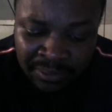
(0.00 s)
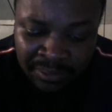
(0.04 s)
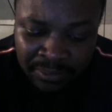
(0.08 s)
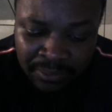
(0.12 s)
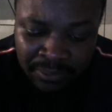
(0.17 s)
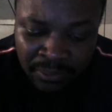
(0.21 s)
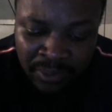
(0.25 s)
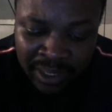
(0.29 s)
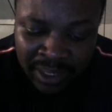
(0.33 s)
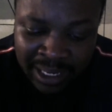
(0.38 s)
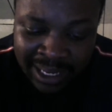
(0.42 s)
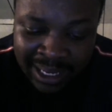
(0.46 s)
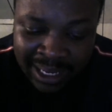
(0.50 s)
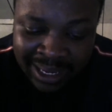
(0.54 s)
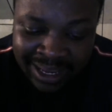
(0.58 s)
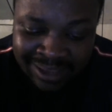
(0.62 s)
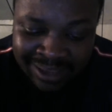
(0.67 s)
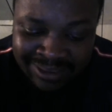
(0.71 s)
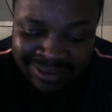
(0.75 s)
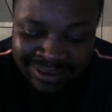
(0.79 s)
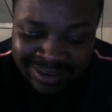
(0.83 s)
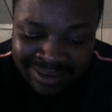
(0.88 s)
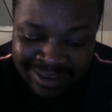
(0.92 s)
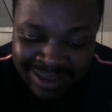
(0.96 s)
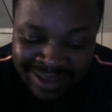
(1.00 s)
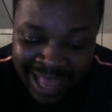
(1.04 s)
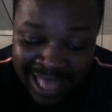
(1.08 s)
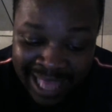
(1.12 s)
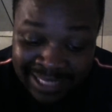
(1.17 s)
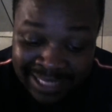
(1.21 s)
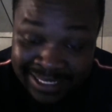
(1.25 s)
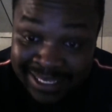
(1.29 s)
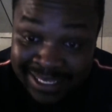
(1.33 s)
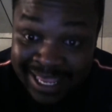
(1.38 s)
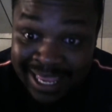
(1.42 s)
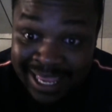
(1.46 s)
we had
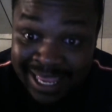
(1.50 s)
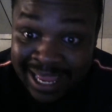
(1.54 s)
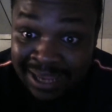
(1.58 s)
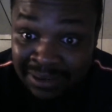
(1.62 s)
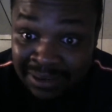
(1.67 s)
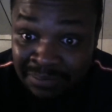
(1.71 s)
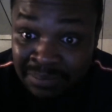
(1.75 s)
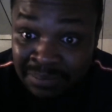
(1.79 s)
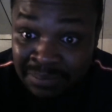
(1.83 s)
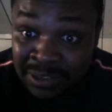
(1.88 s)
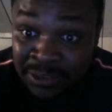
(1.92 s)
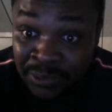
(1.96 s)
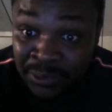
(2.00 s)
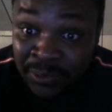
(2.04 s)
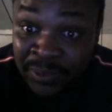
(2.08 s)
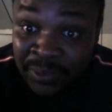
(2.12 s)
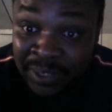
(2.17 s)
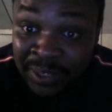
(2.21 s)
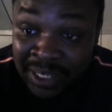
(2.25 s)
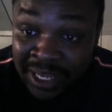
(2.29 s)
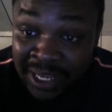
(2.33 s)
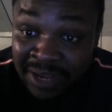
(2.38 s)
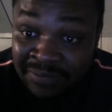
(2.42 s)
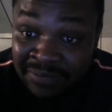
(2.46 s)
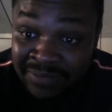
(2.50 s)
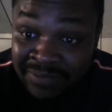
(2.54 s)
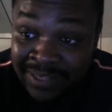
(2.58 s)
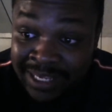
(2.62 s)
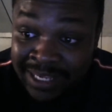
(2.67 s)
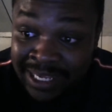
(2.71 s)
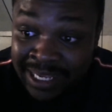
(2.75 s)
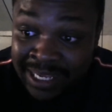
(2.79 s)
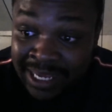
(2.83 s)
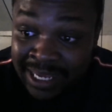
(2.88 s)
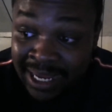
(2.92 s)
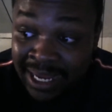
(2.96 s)
to take out a majority of
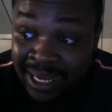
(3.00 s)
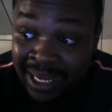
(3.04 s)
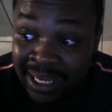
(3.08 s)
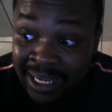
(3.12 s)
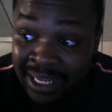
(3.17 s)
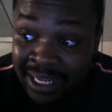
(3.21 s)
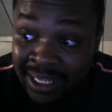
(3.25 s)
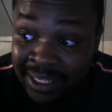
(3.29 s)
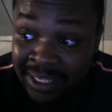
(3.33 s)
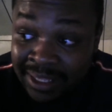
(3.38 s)
the uh,